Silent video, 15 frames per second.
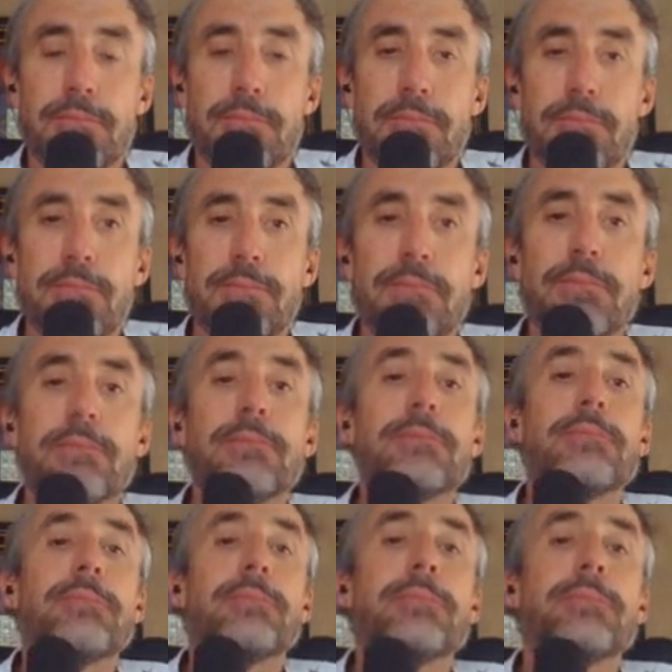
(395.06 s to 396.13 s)

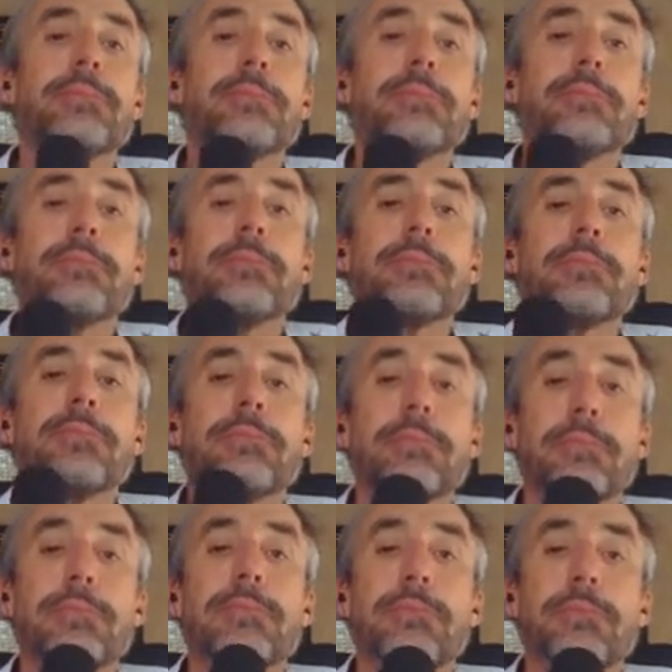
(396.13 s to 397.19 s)

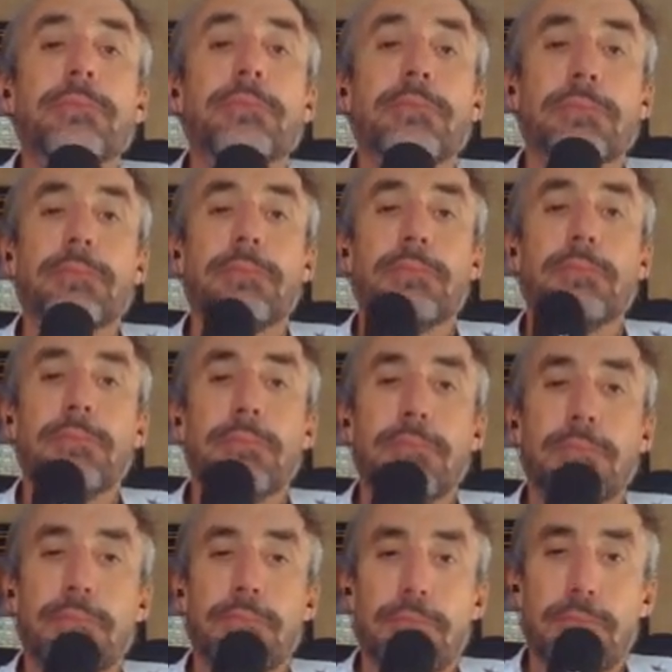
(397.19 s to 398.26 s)

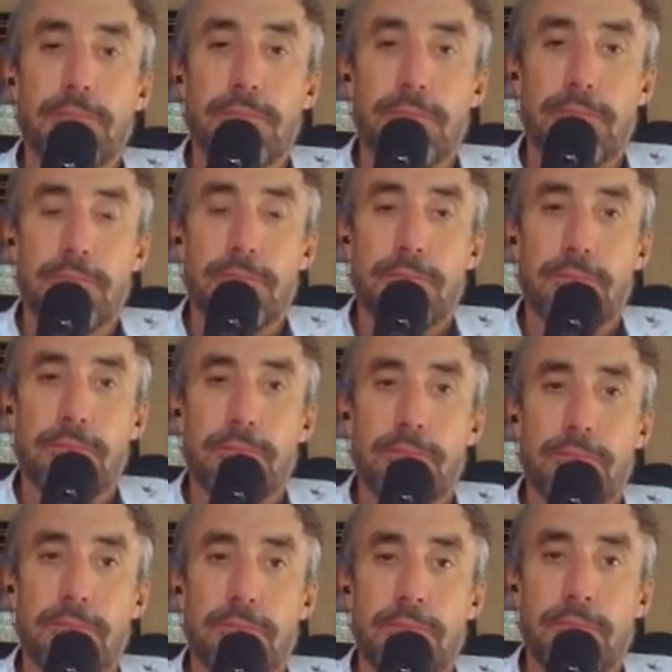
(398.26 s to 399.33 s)

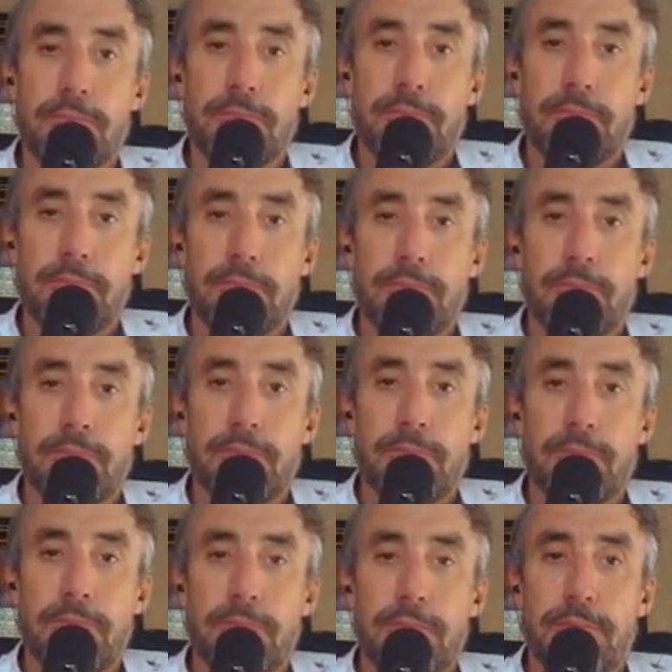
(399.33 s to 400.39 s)

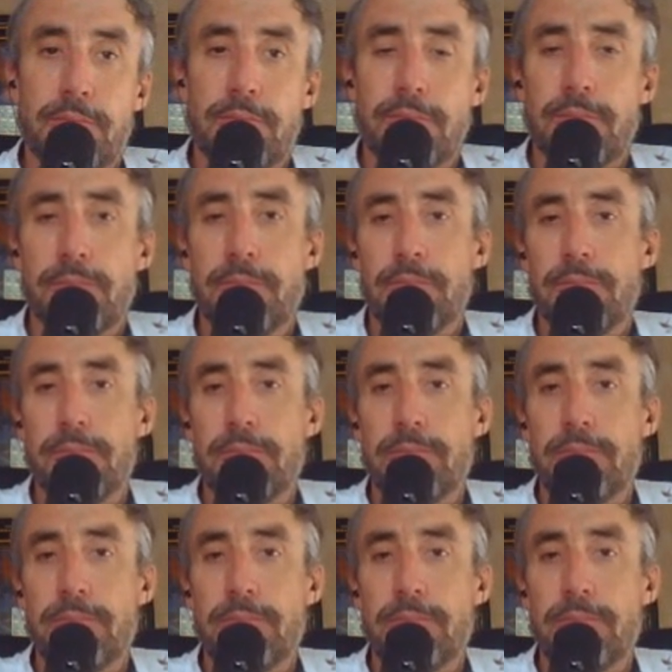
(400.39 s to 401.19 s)
No words are spoken by the person on screen.